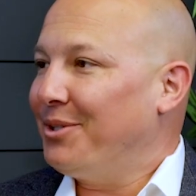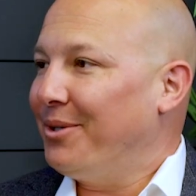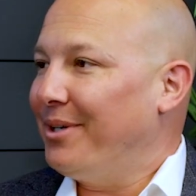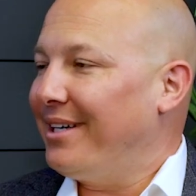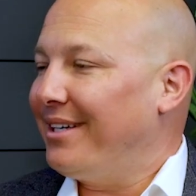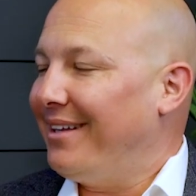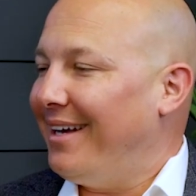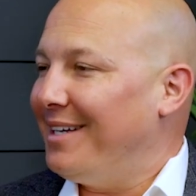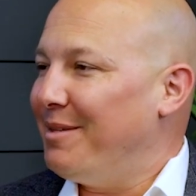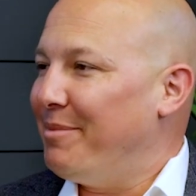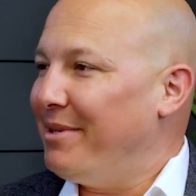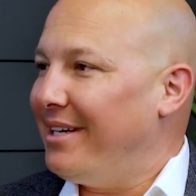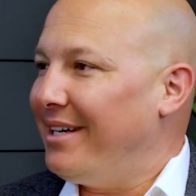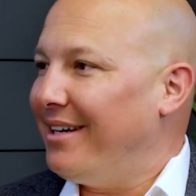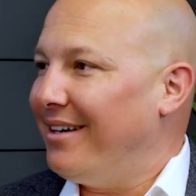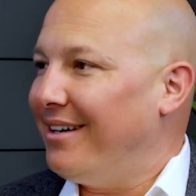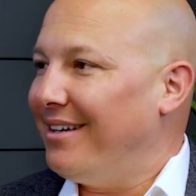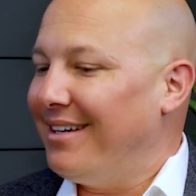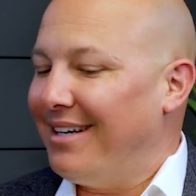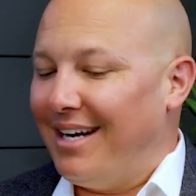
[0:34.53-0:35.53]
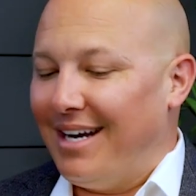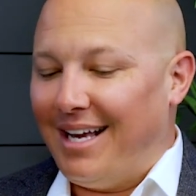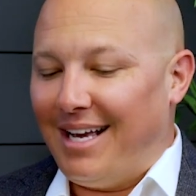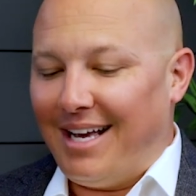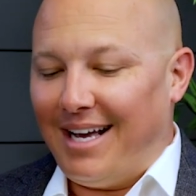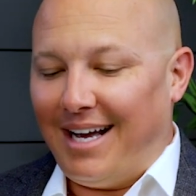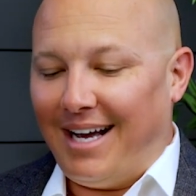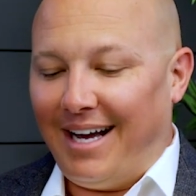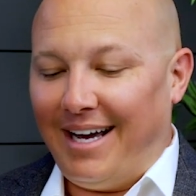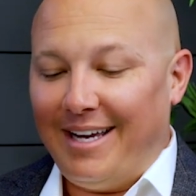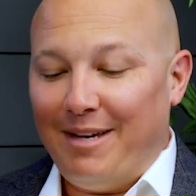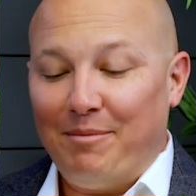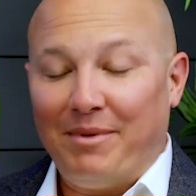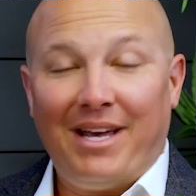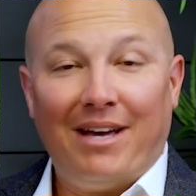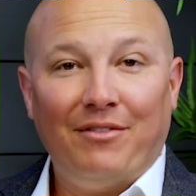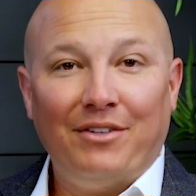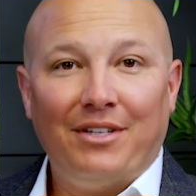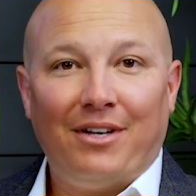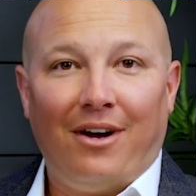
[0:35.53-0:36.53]
Lori. Glad to be here. I am
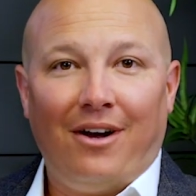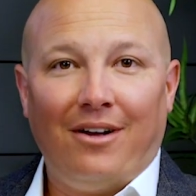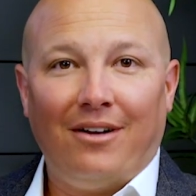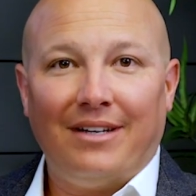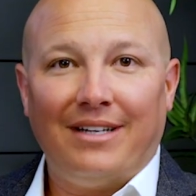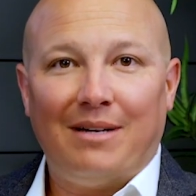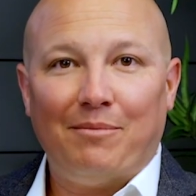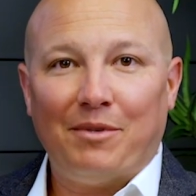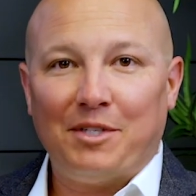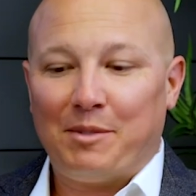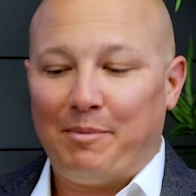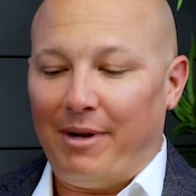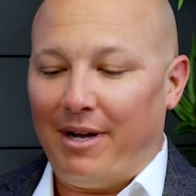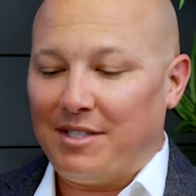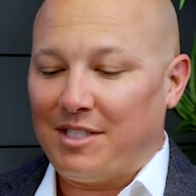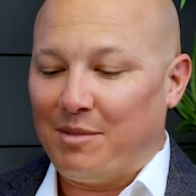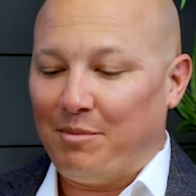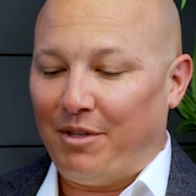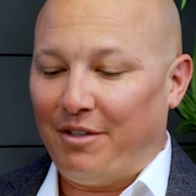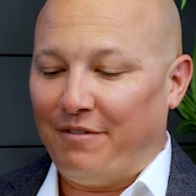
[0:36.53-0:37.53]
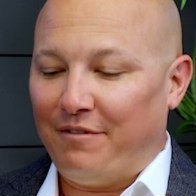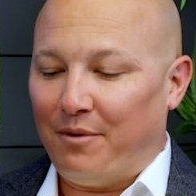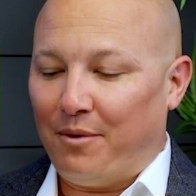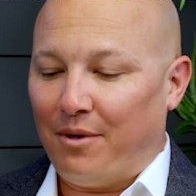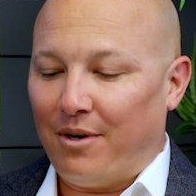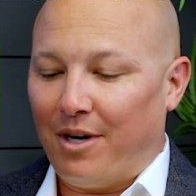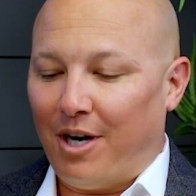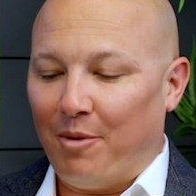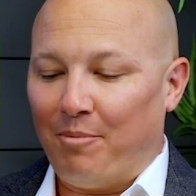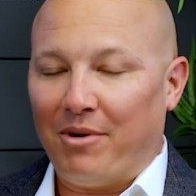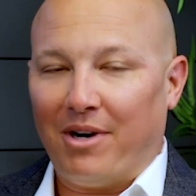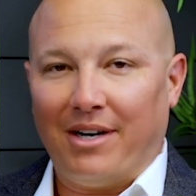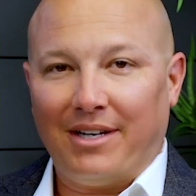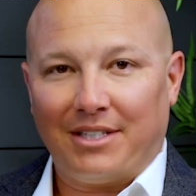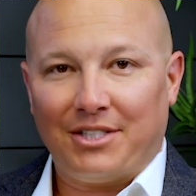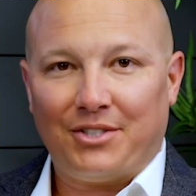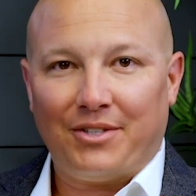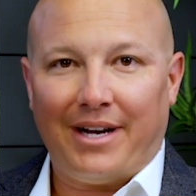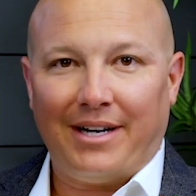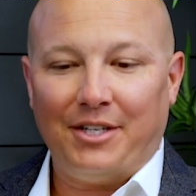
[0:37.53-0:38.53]
Kevin Gaul, and I'm responsible for our
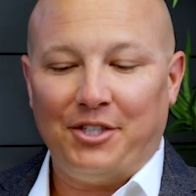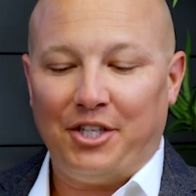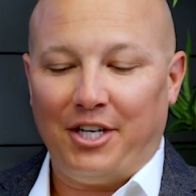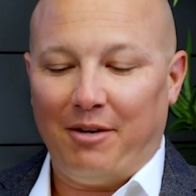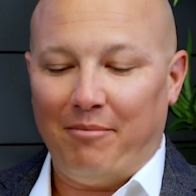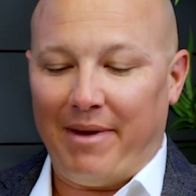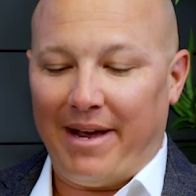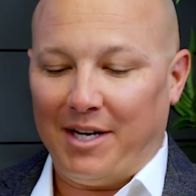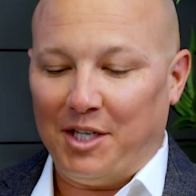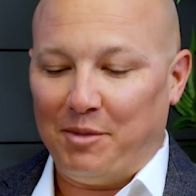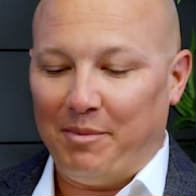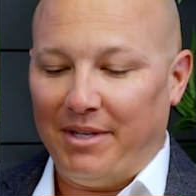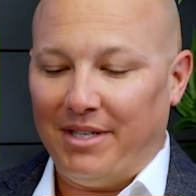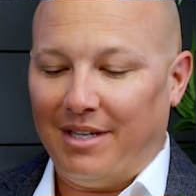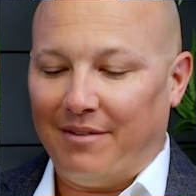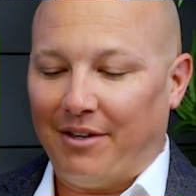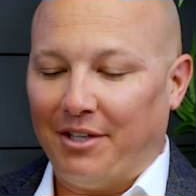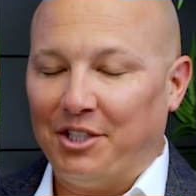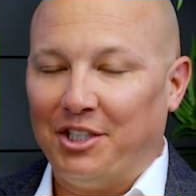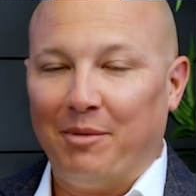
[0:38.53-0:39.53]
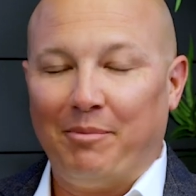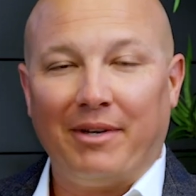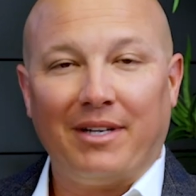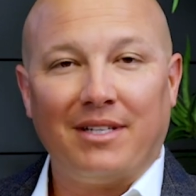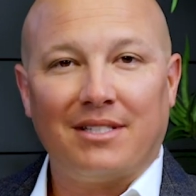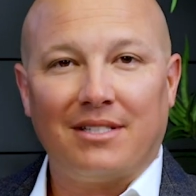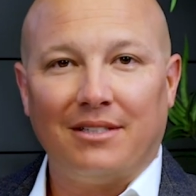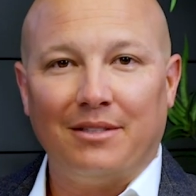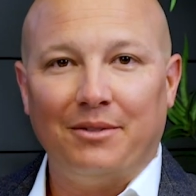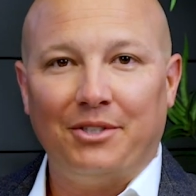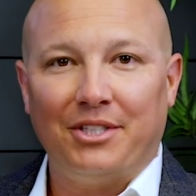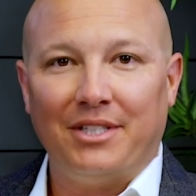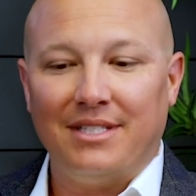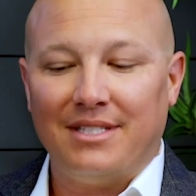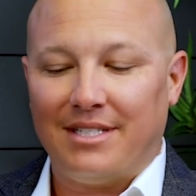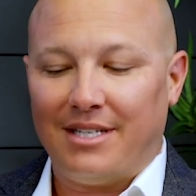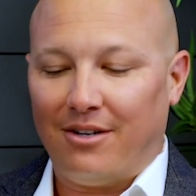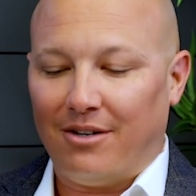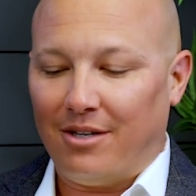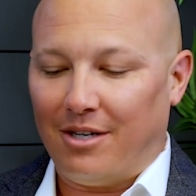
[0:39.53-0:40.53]
product strategy and management of our shipping
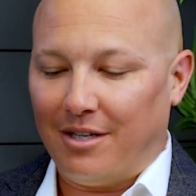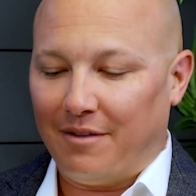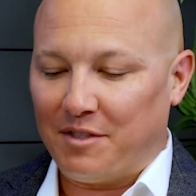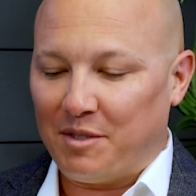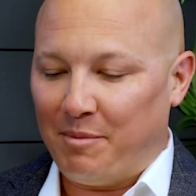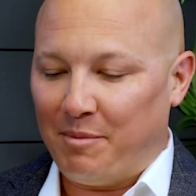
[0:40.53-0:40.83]
solutions here at RF